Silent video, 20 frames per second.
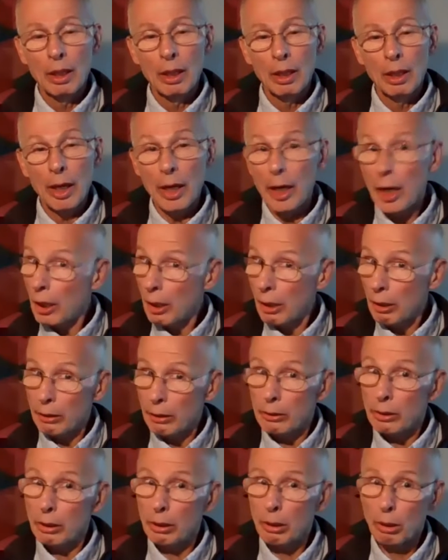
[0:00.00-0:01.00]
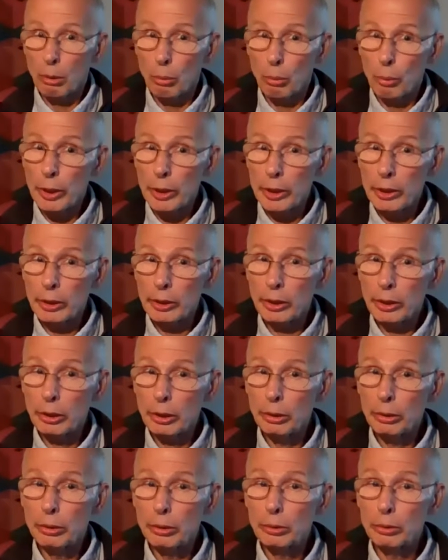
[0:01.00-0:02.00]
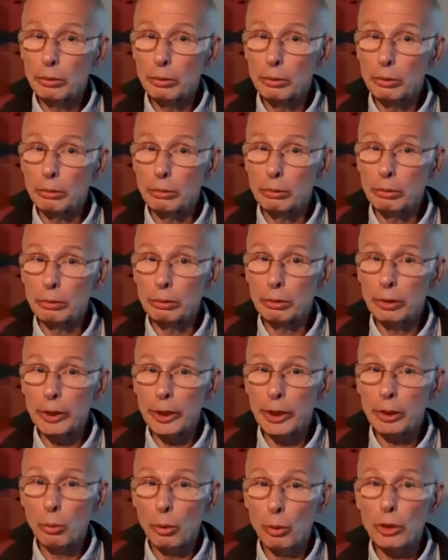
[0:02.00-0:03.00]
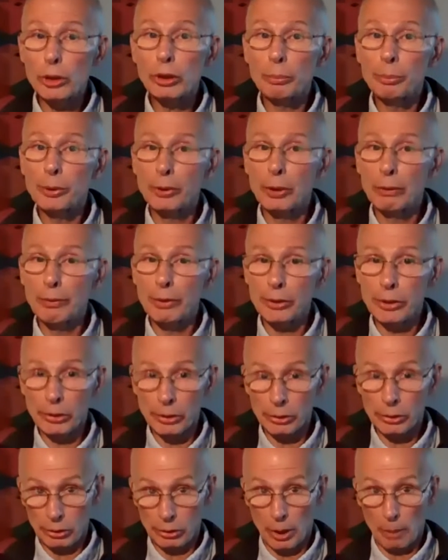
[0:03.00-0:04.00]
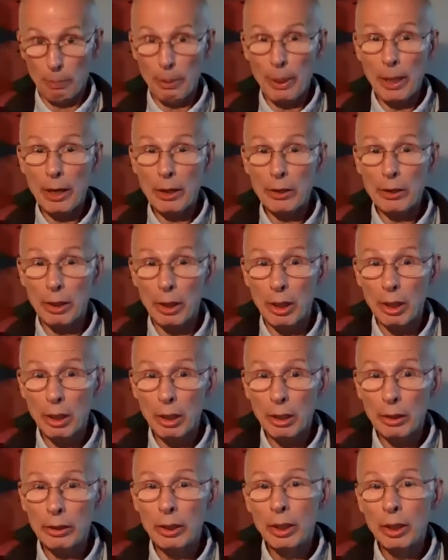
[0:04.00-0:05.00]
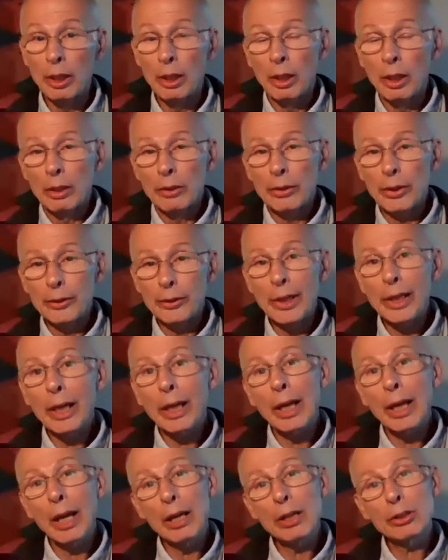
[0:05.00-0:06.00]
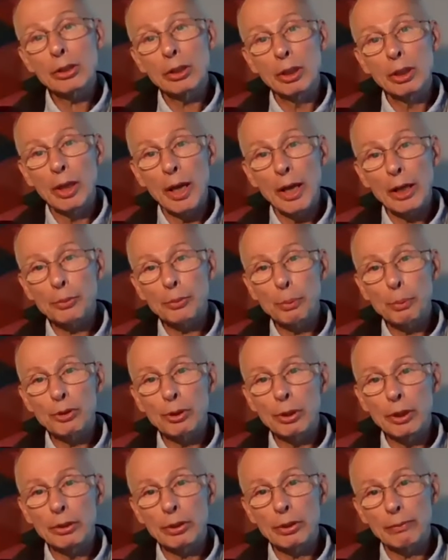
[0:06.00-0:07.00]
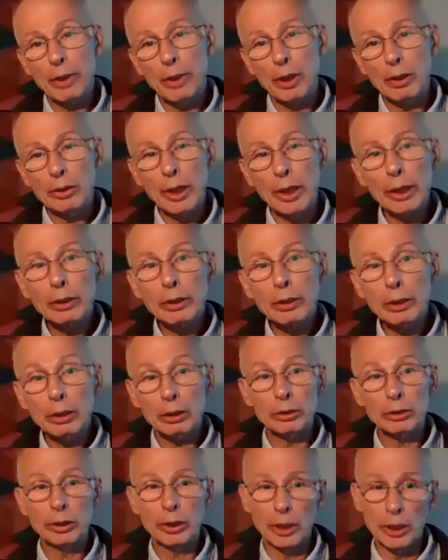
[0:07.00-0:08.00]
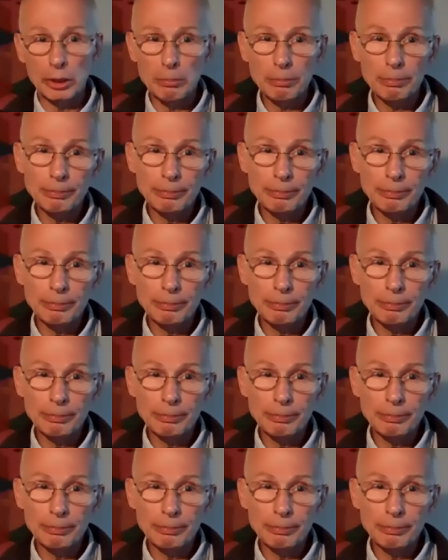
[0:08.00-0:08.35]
And we who lead worship services depend on the dedication and expertise of our technical team.